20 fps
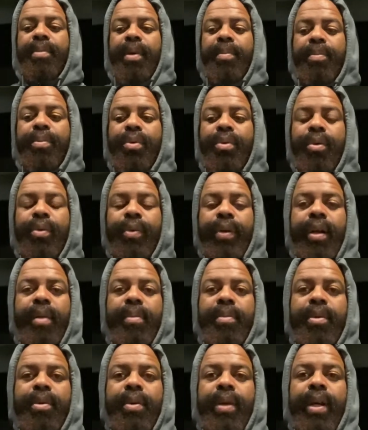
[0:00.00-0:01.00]

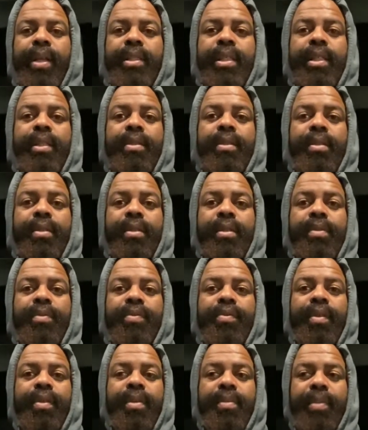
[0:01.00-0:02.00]
program you actually learn
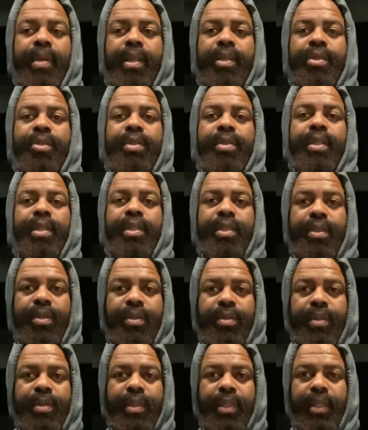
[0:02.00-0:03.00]
from a
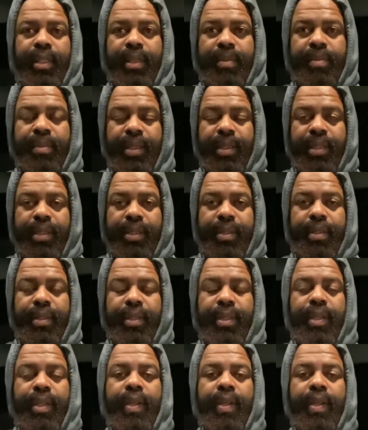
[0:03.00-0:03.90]
traditional TM teacher,